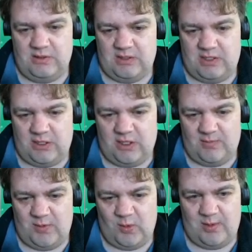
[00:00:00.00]
Now go get
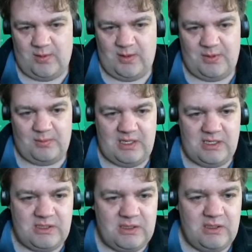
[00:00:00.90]
me my weapon,
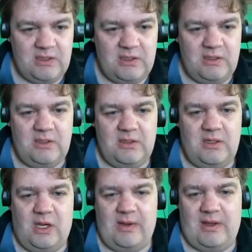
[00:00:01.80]
please.
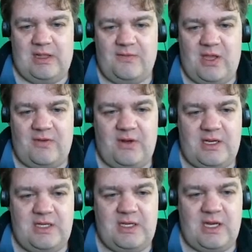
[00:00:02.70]
Oh, how clever. You have an
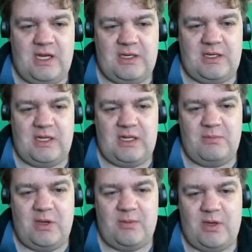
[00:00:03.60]
ID card. And
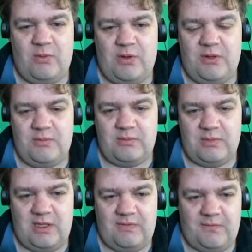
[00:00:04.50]
my, what a
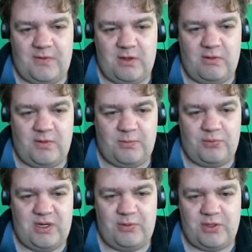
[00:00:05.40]
lovely photo of a
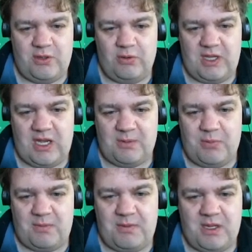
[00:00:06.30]
pre-proto-organic
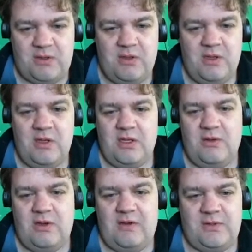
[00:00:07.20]
biped
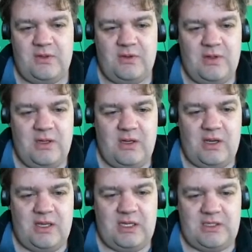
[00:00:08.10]
you have too.
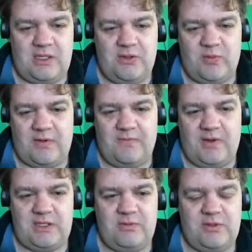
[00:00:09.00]
I guess I'll use my
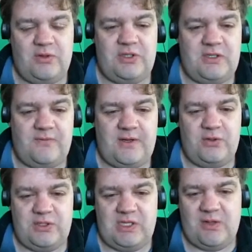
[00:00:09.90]
vast resources to fetch
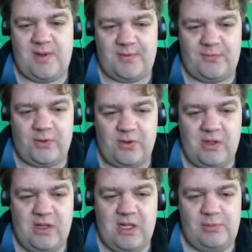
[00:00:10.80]
your silly weapon for you.
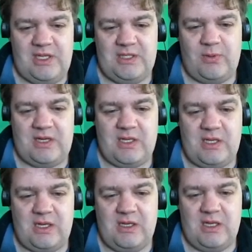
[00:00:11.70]
Please wait
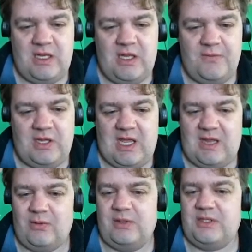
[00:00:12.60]
here if you can
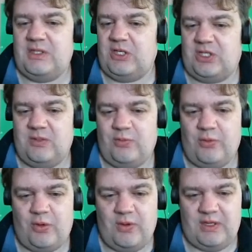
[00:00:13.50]
handle such a simple
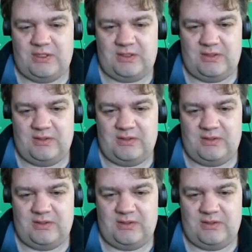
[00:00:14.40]
request.